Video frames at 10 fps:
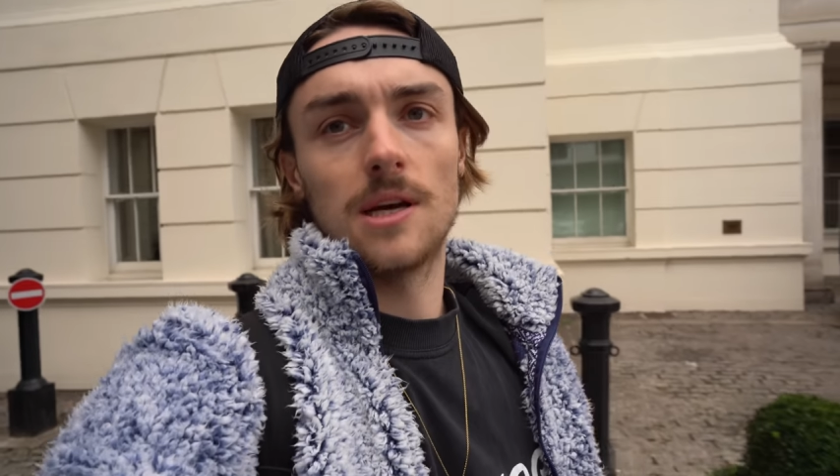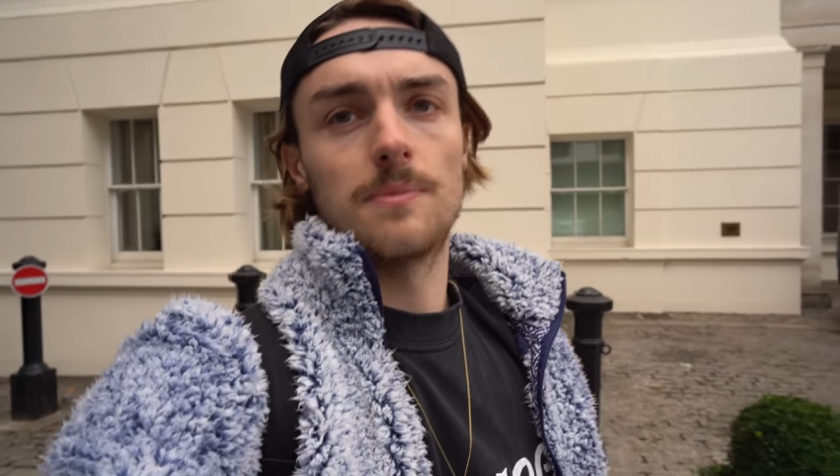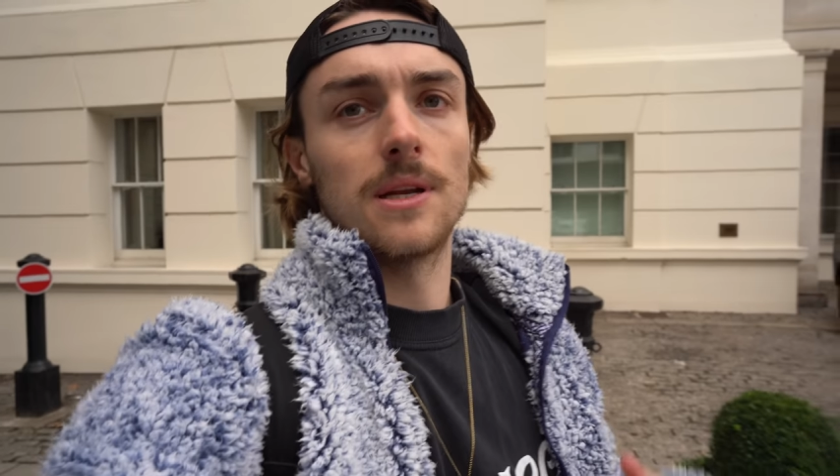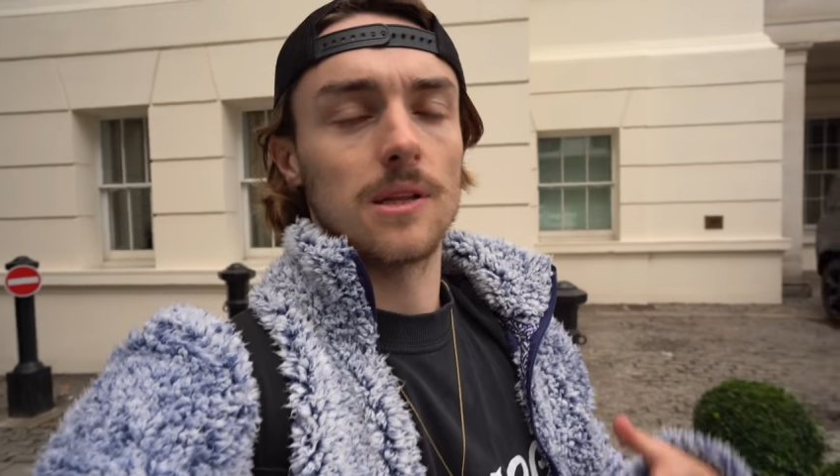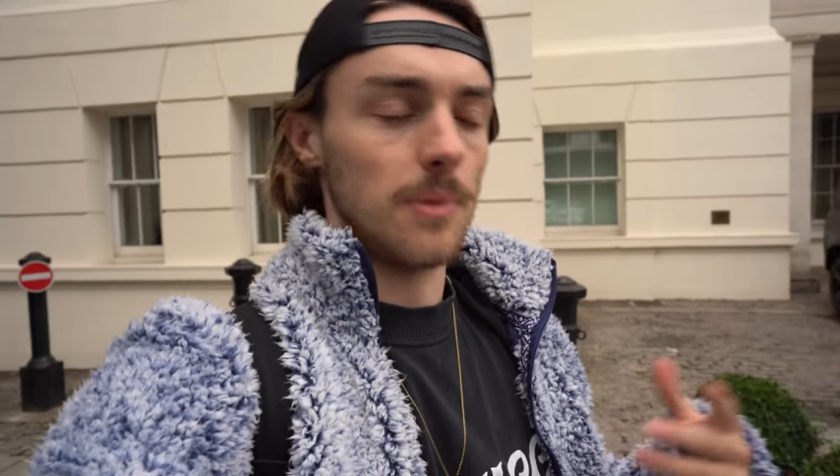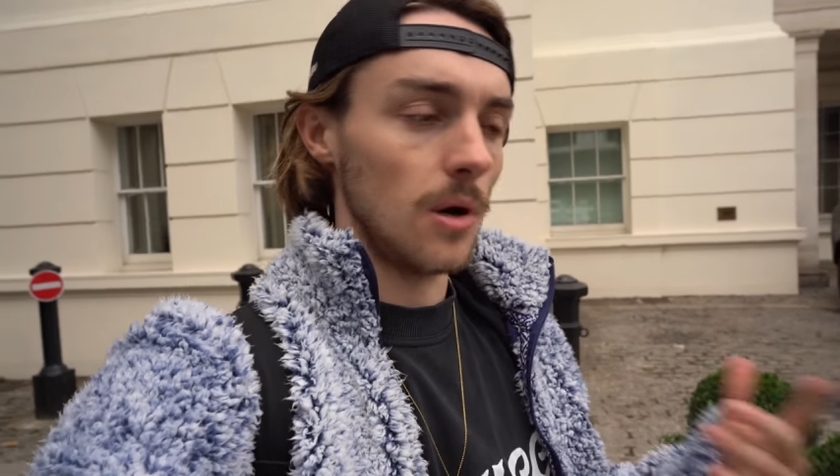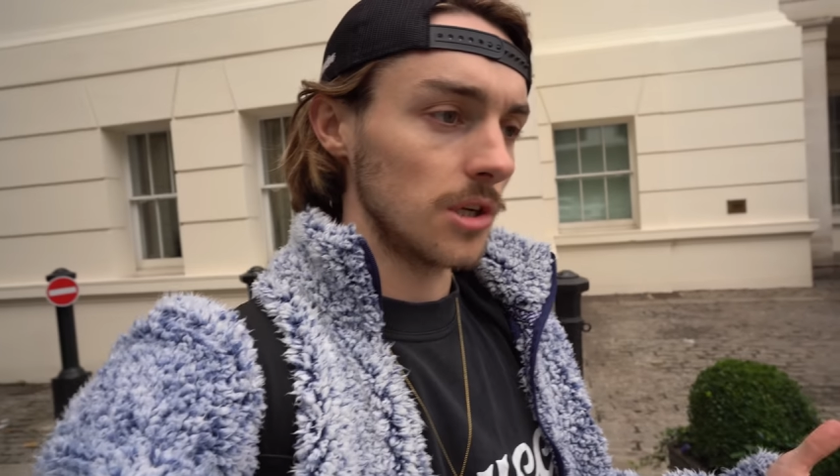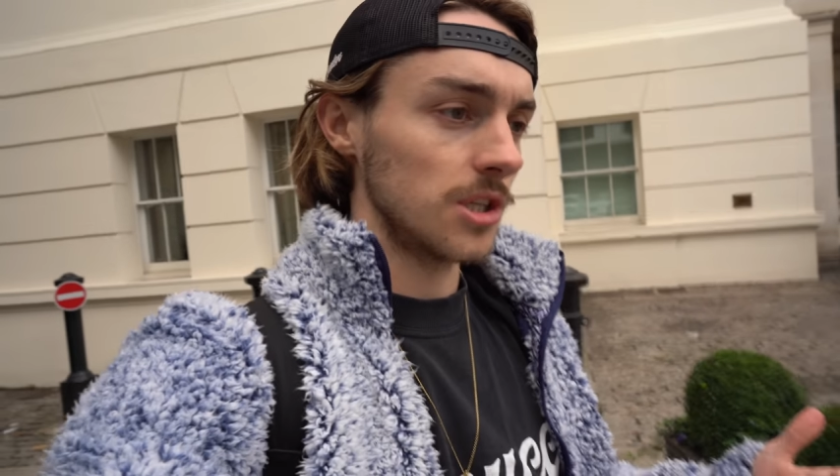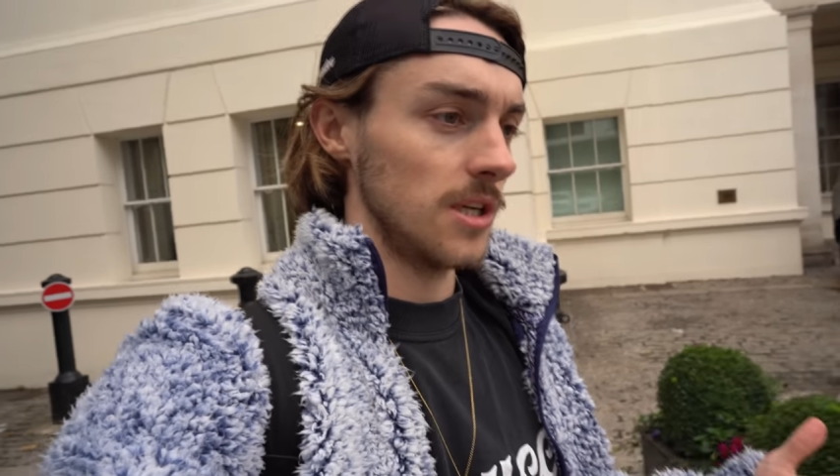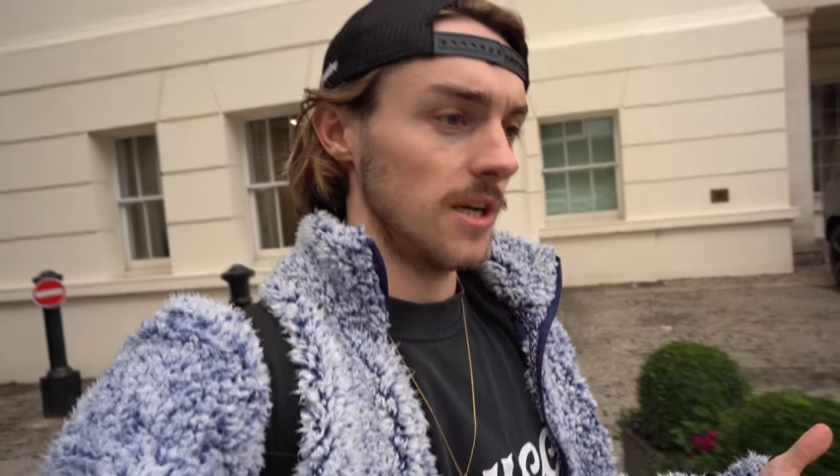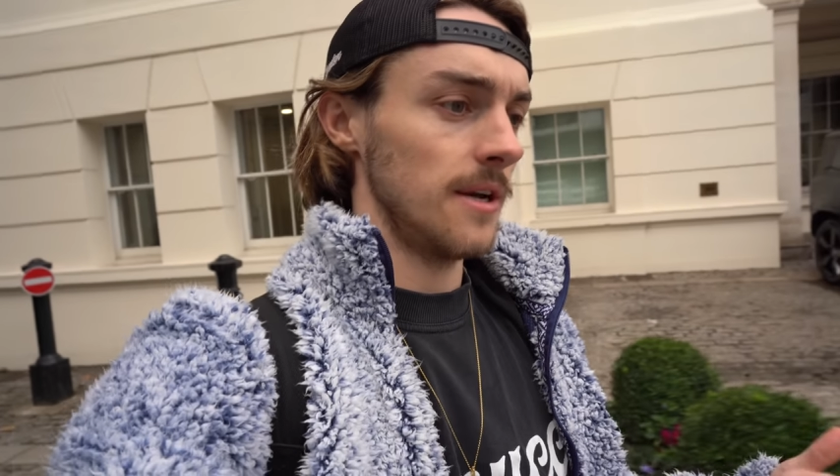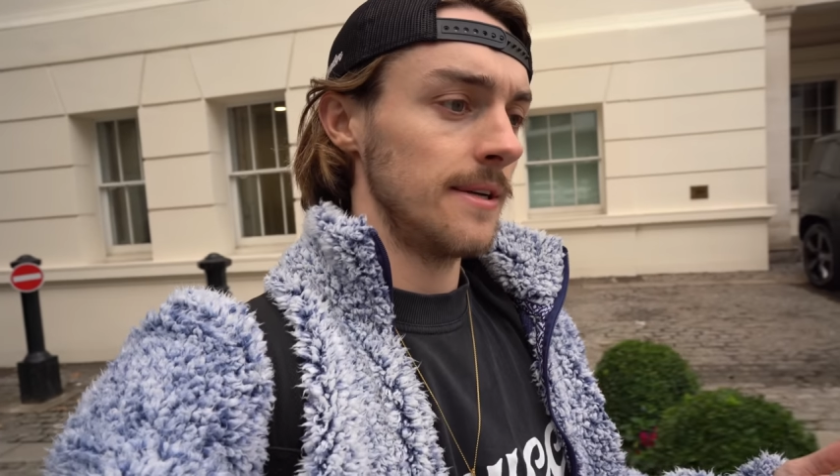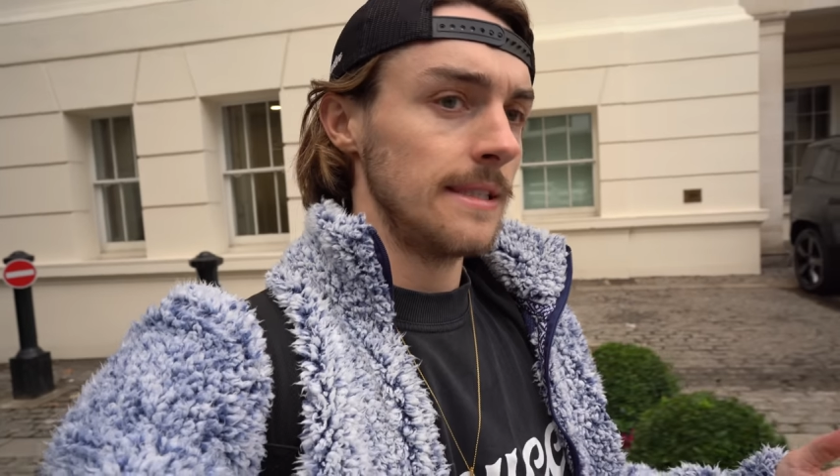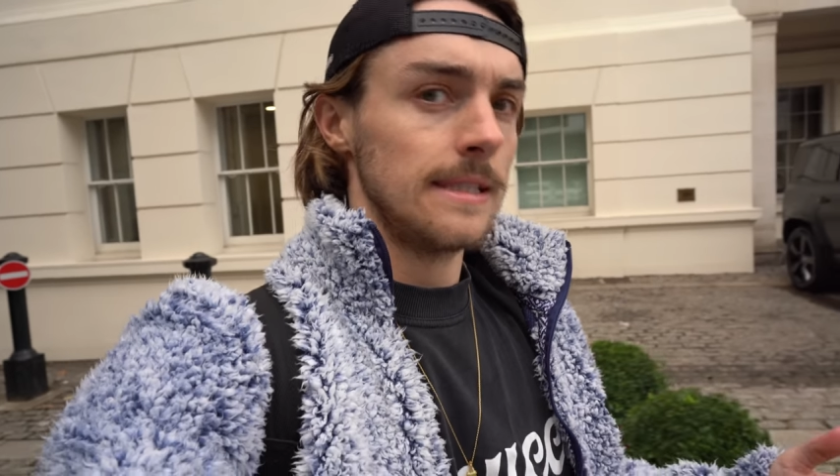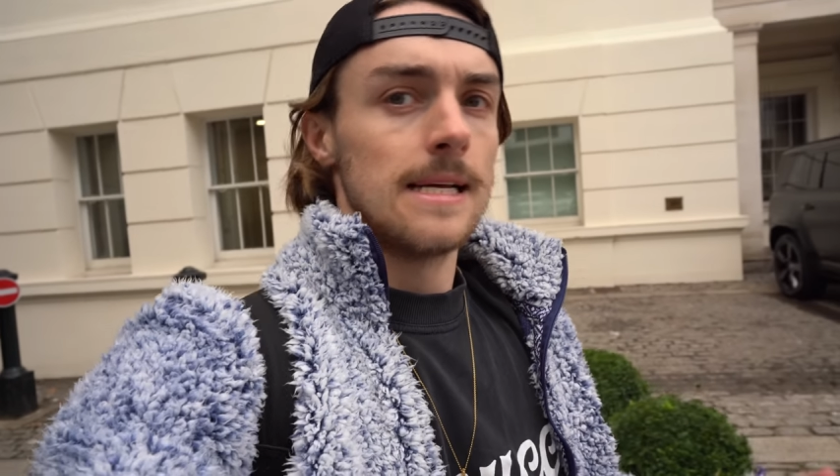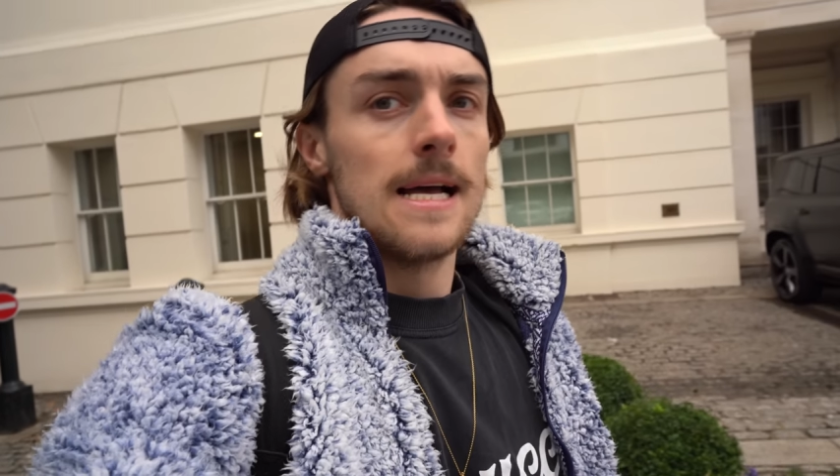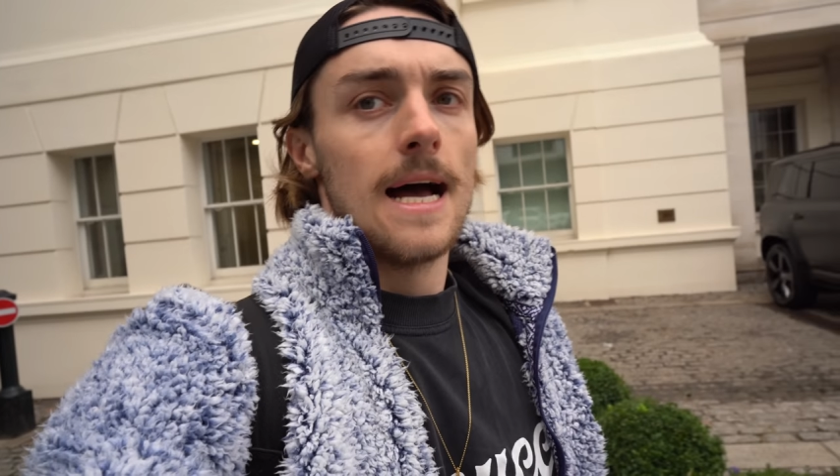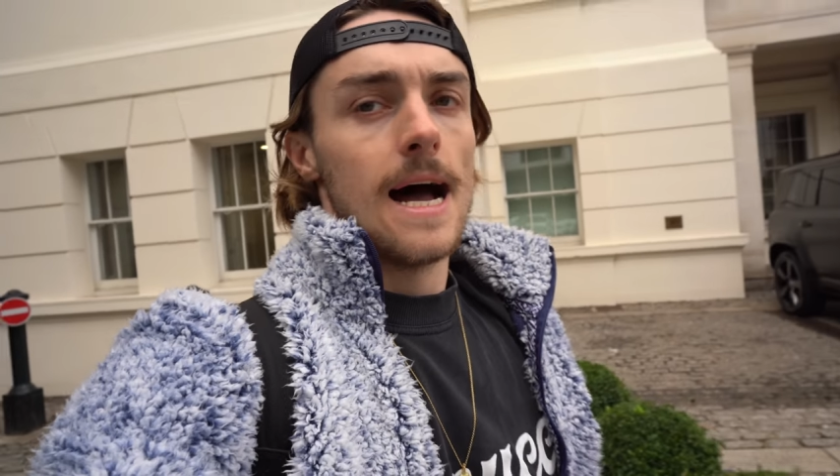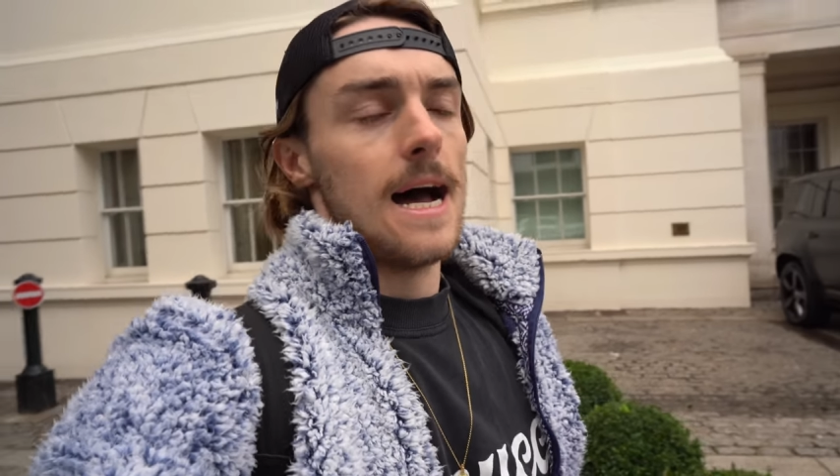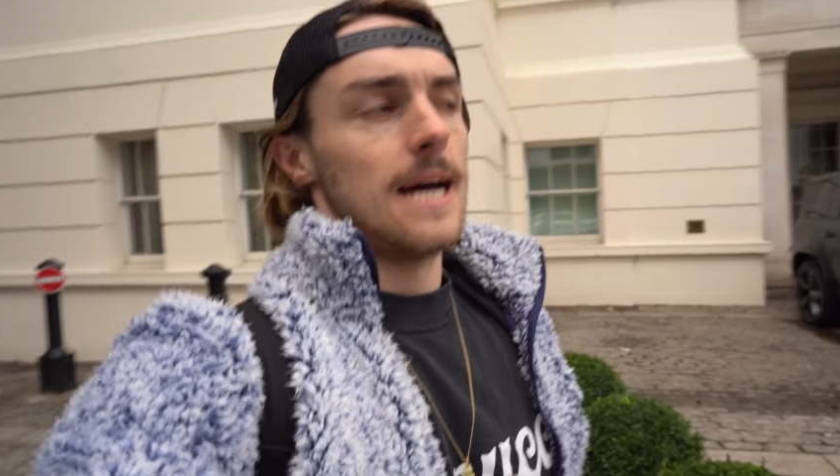that had been at the polisher,
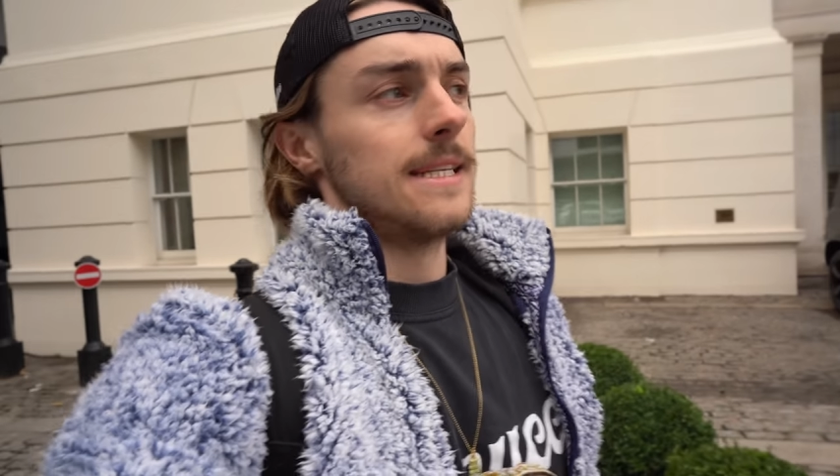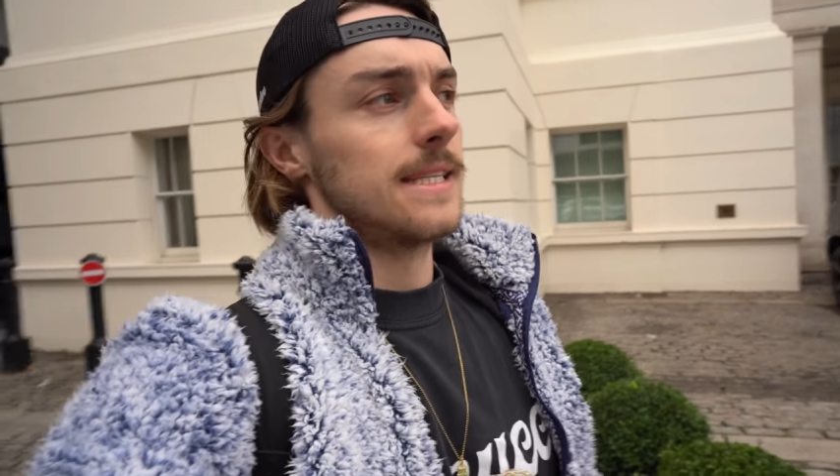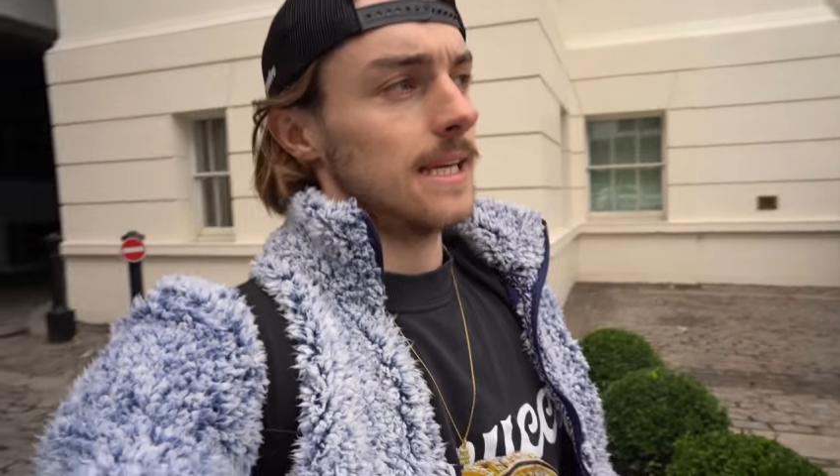and